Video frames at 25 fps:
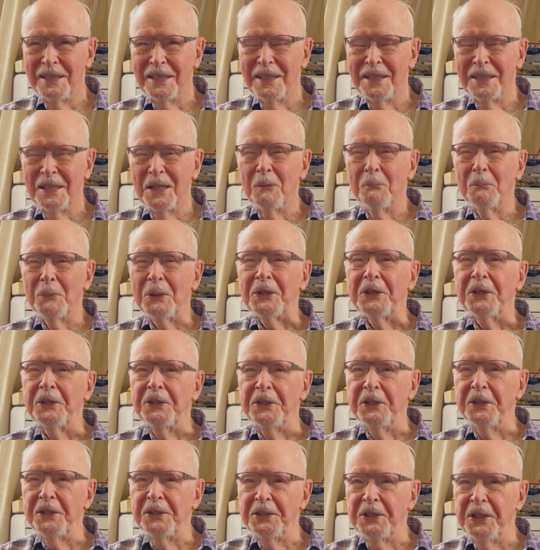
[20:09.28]
But he
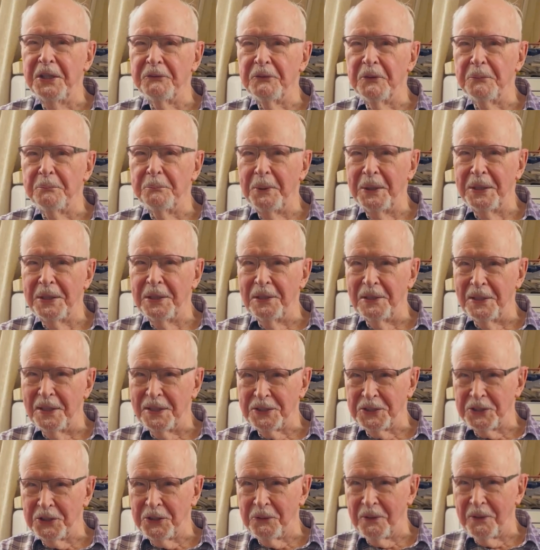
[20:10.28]
did give a big
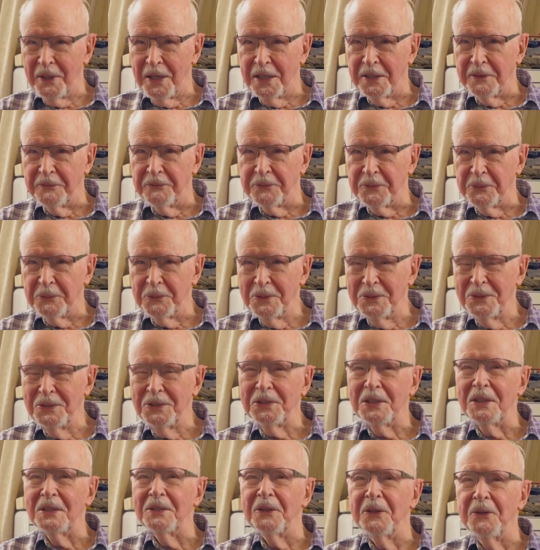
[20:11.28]
lecture afterwards
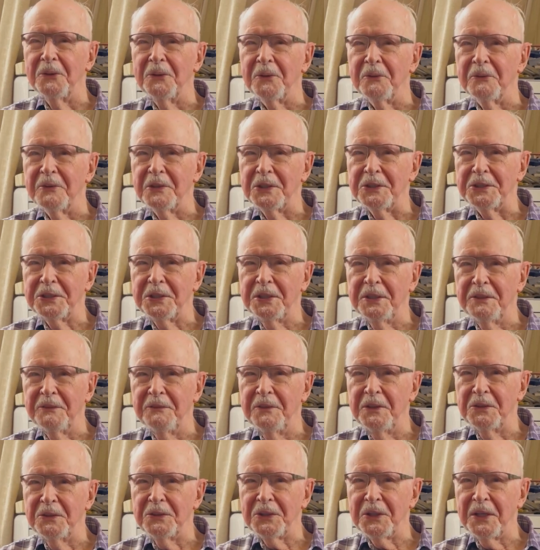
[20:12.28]
in the University of
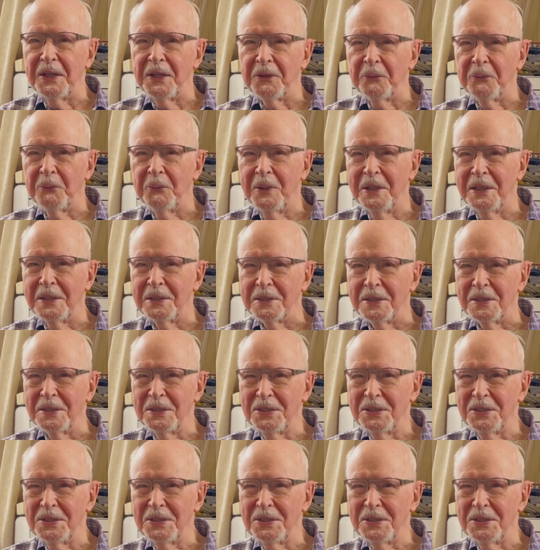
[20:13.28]
New South Wales,